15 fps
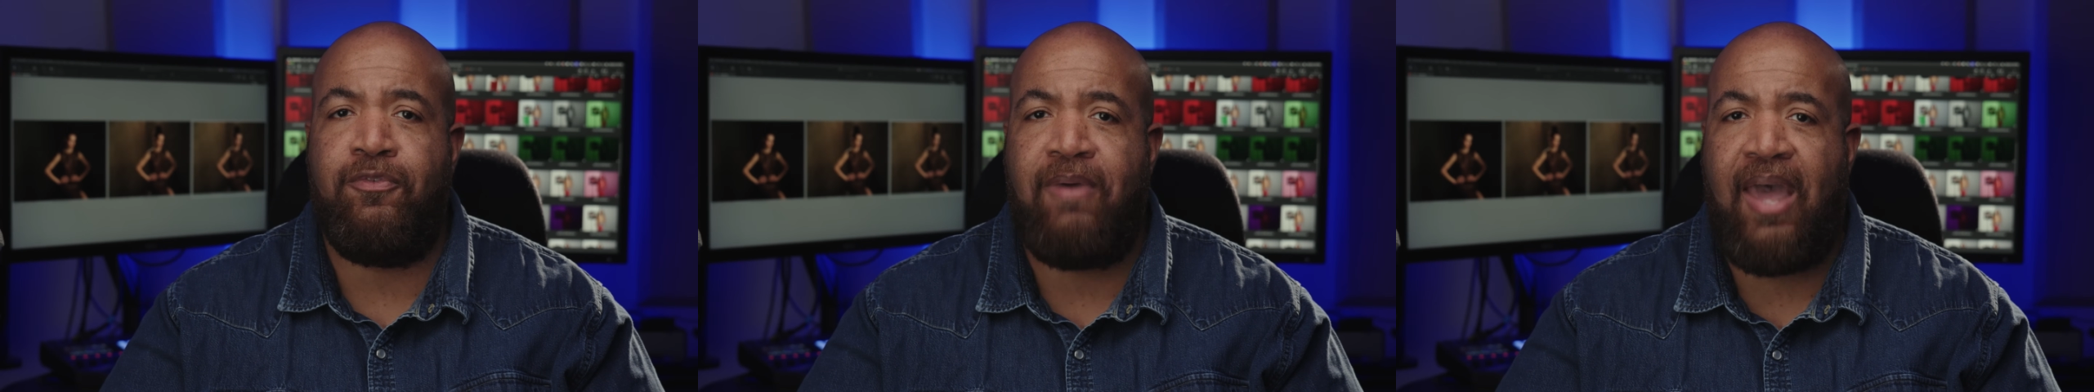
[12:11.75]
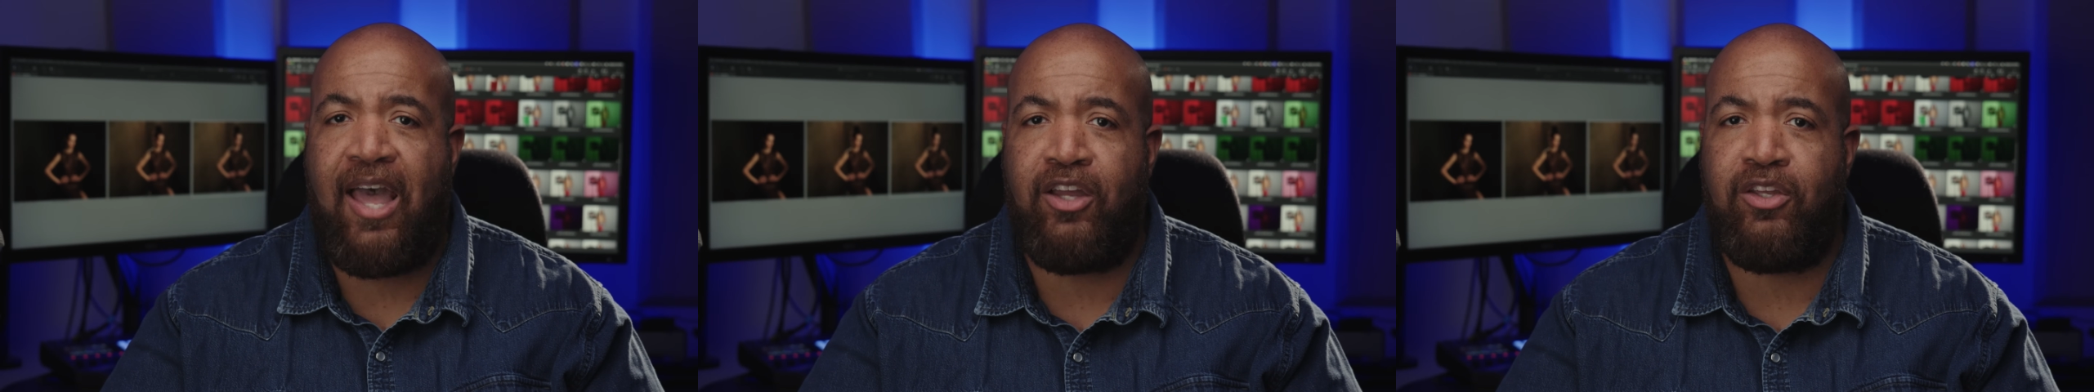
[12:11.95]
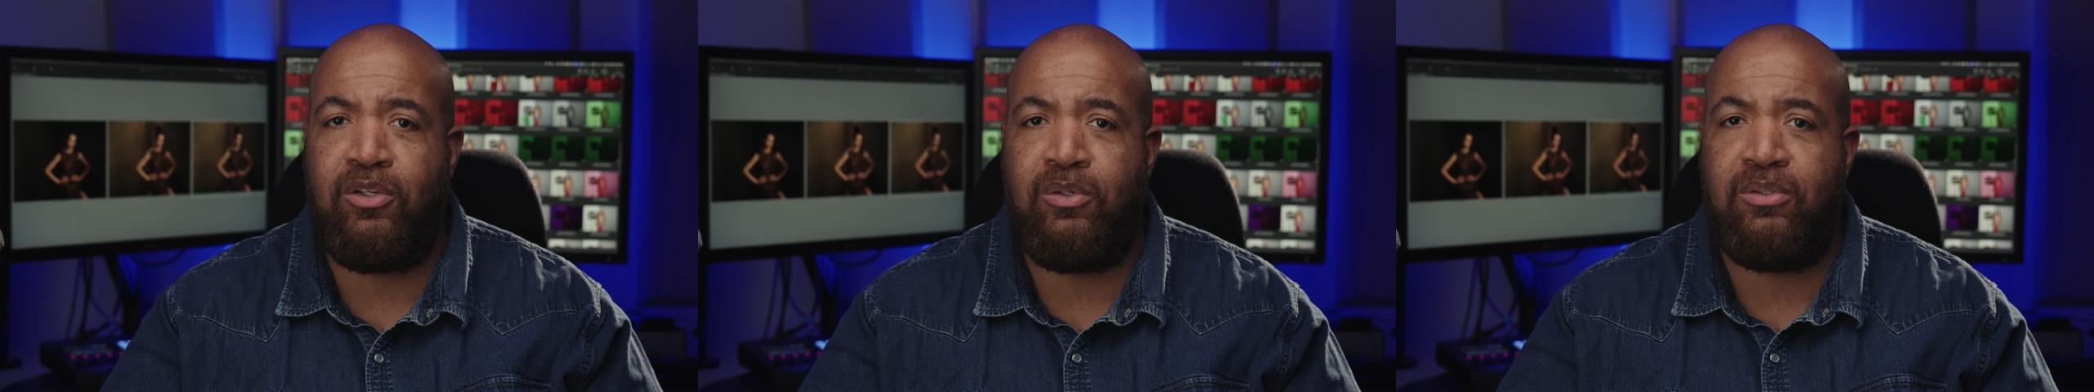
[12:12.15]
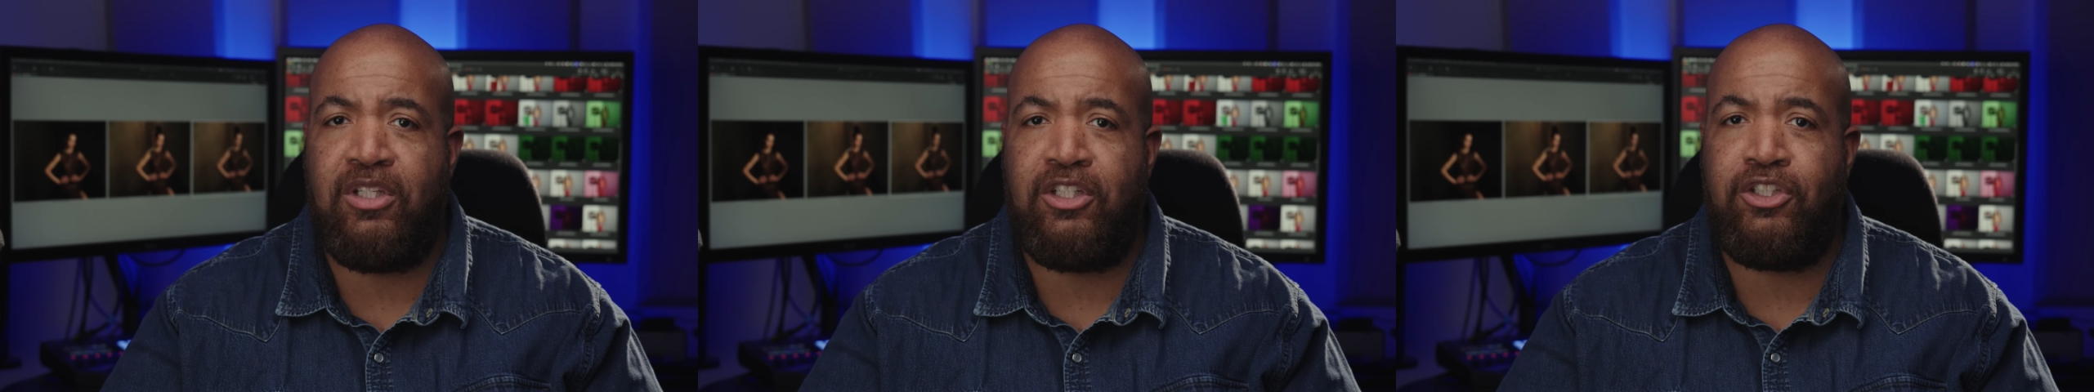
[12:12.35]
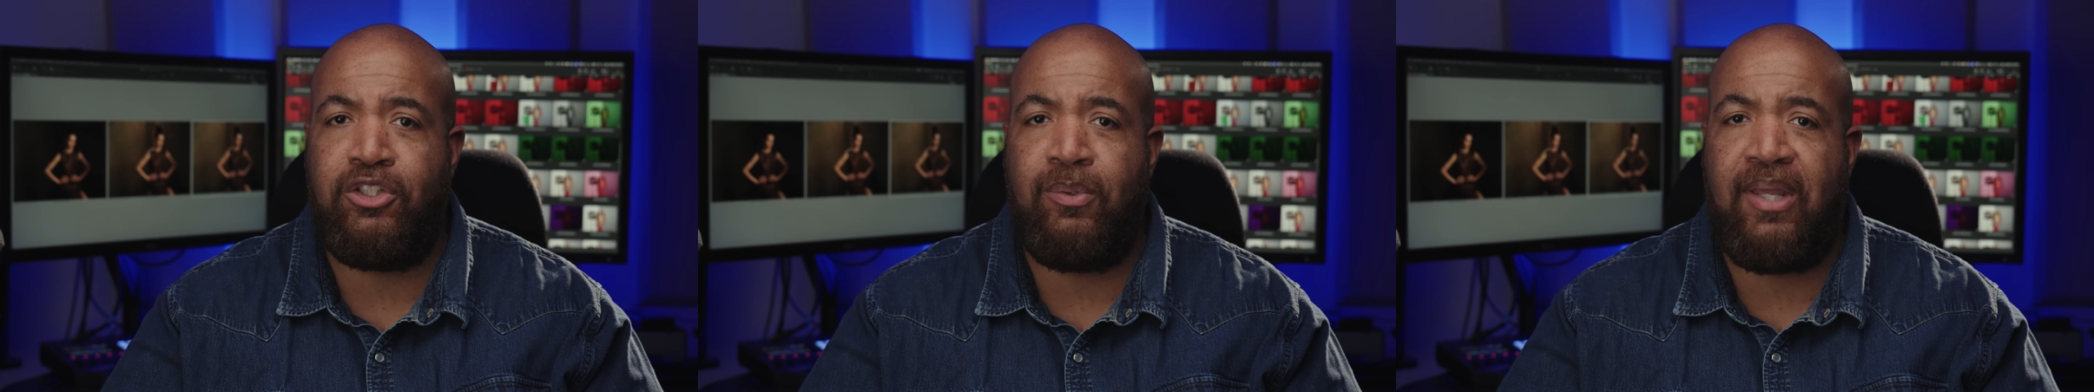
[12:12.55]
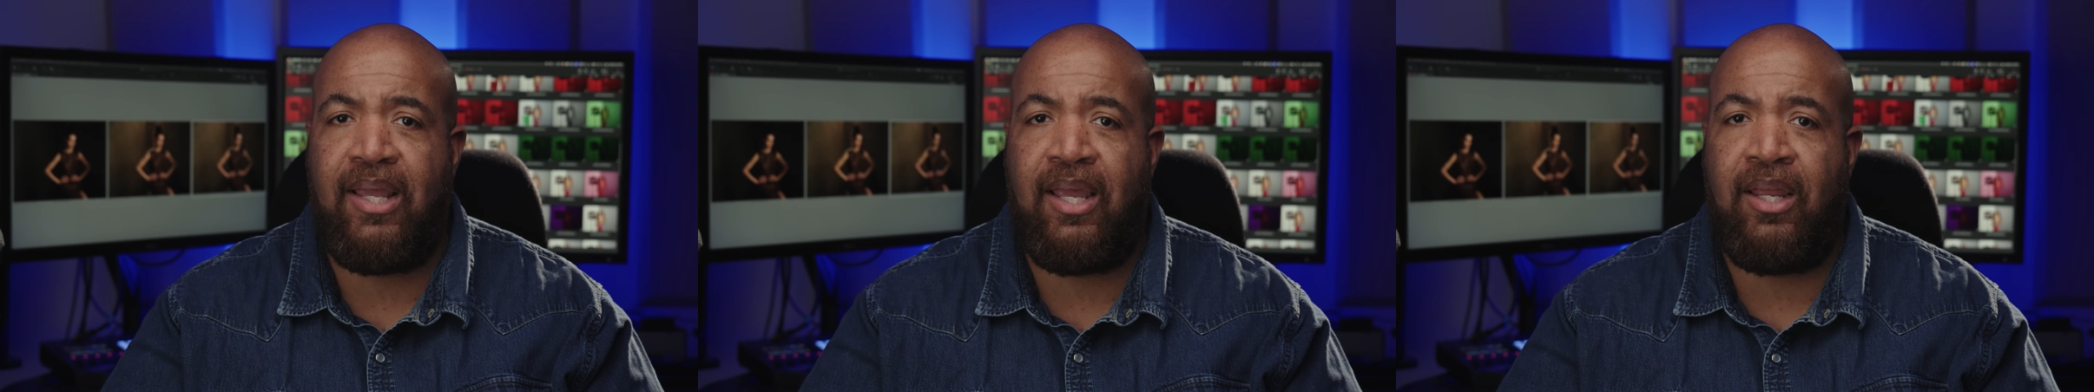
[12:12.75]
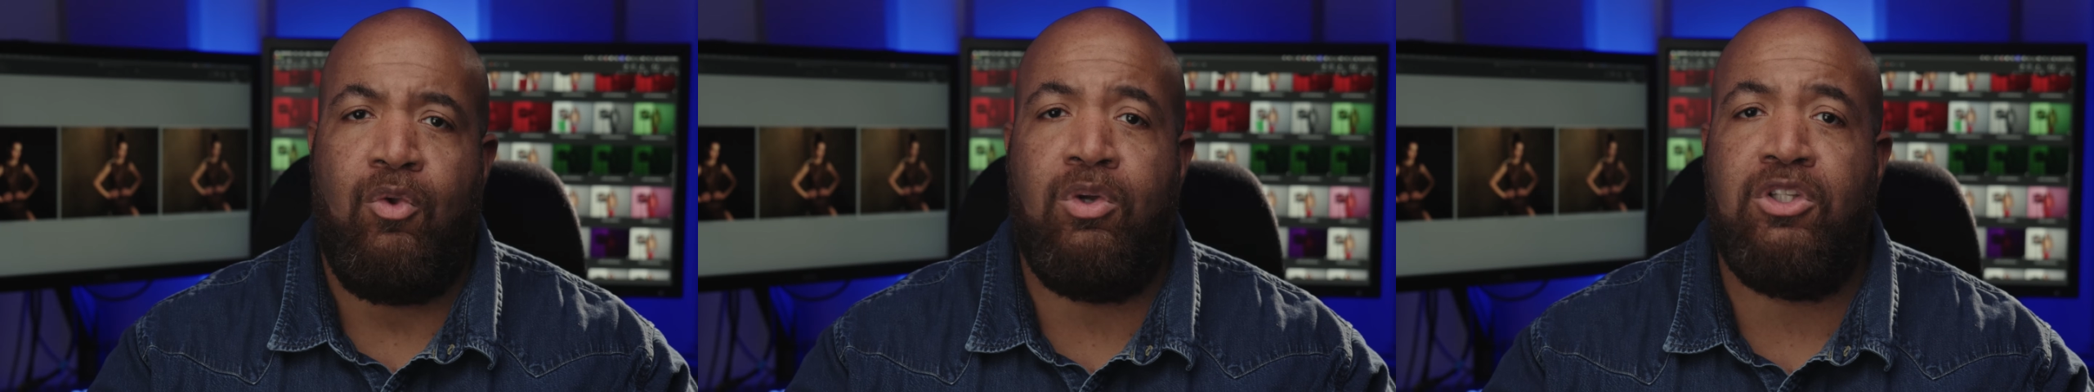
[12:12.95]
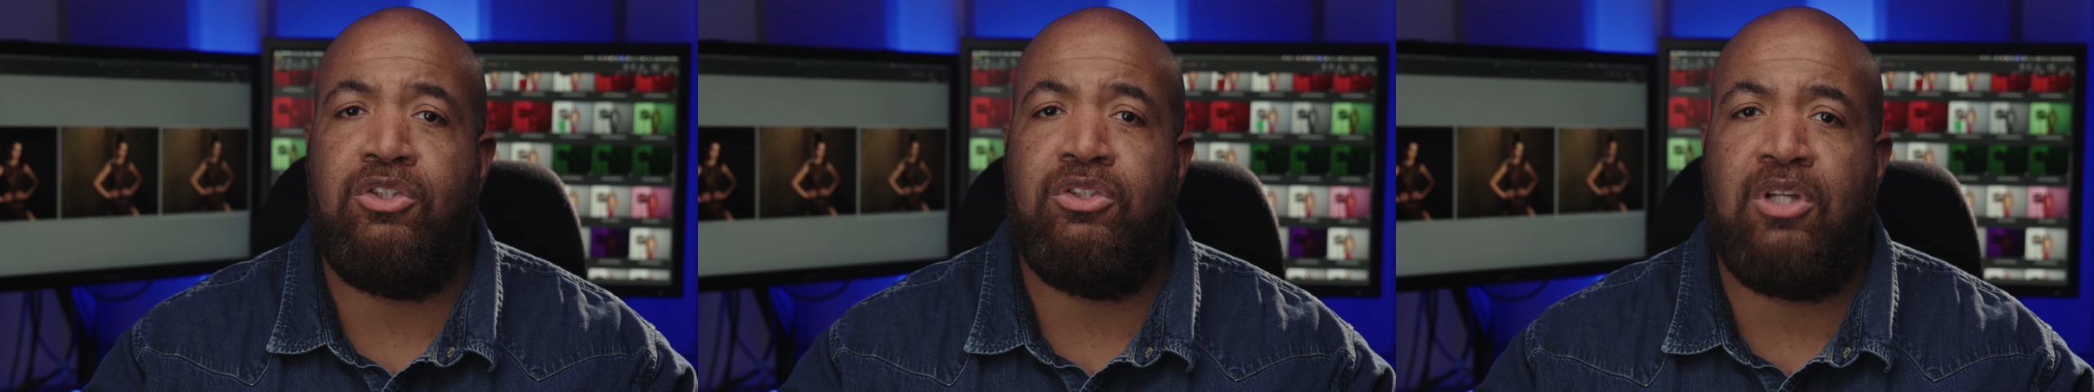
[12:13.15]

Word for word: values that you get once you